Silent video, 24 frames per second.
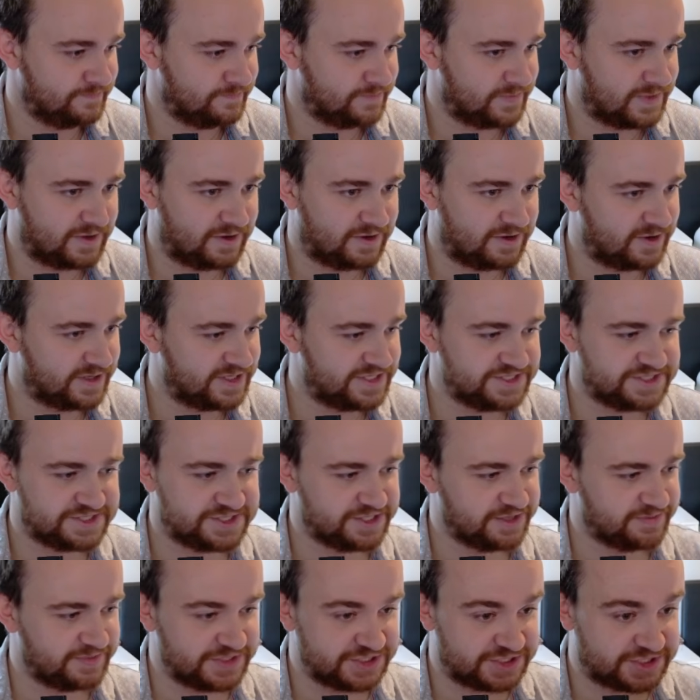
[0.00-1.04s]
Oh, he's
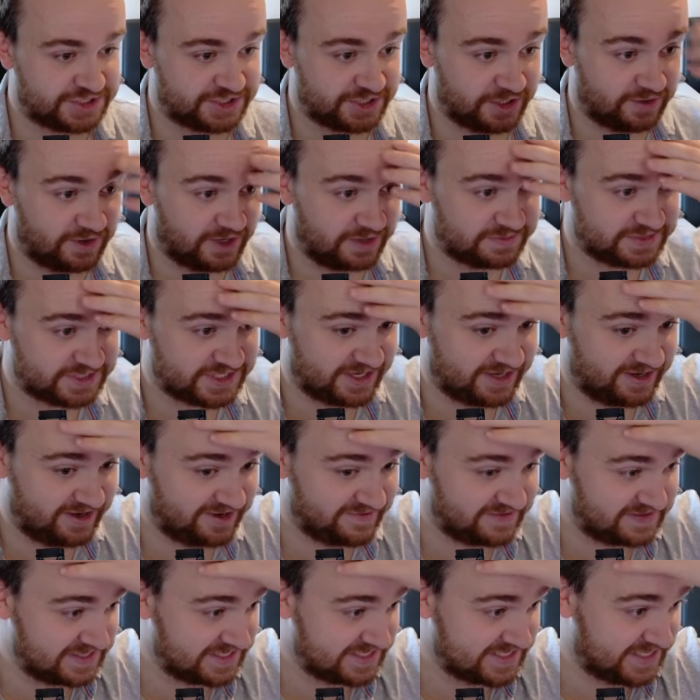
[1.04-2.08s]
gonna be so upset
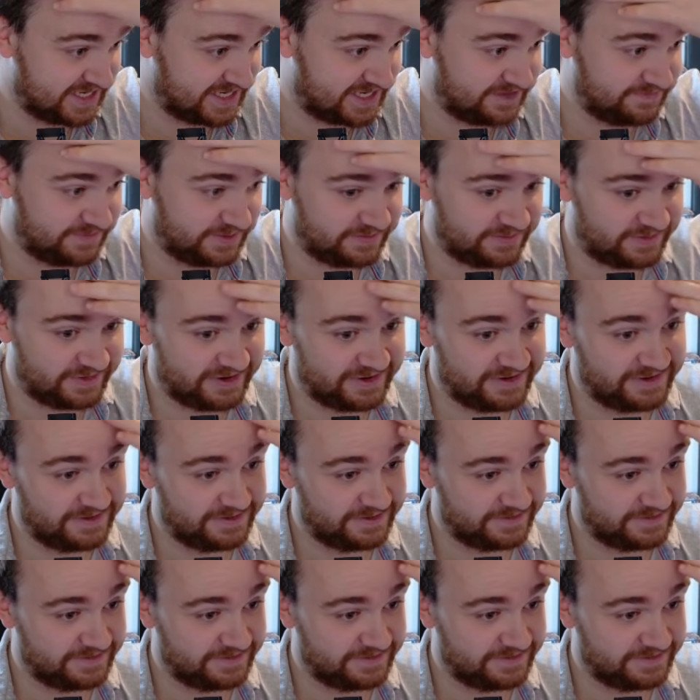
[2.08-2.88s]
after the second one, bro.